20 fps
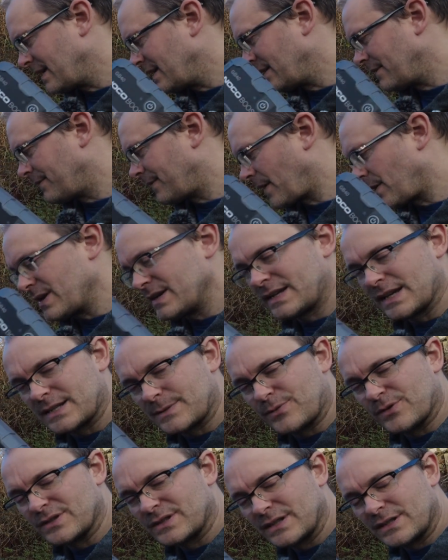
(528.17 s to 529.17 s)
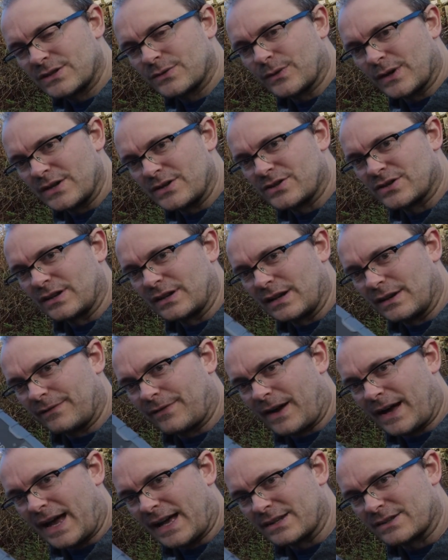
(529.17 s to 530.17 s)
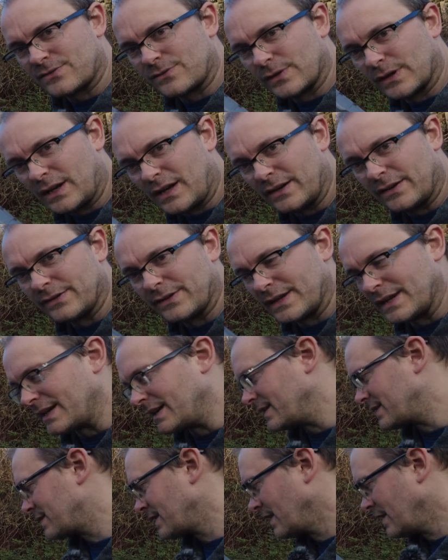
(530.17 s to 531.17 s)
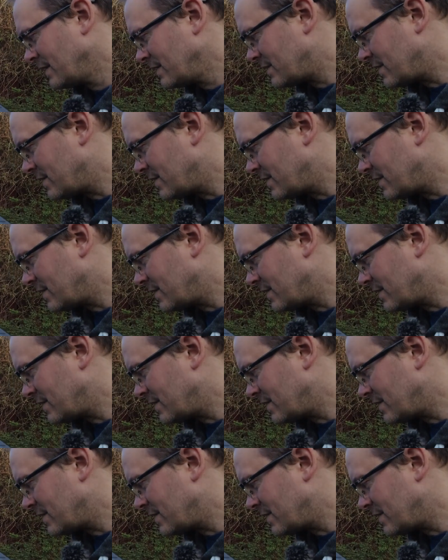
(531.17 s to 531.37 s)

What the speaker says: be in a very desperate situation if I had to rely on this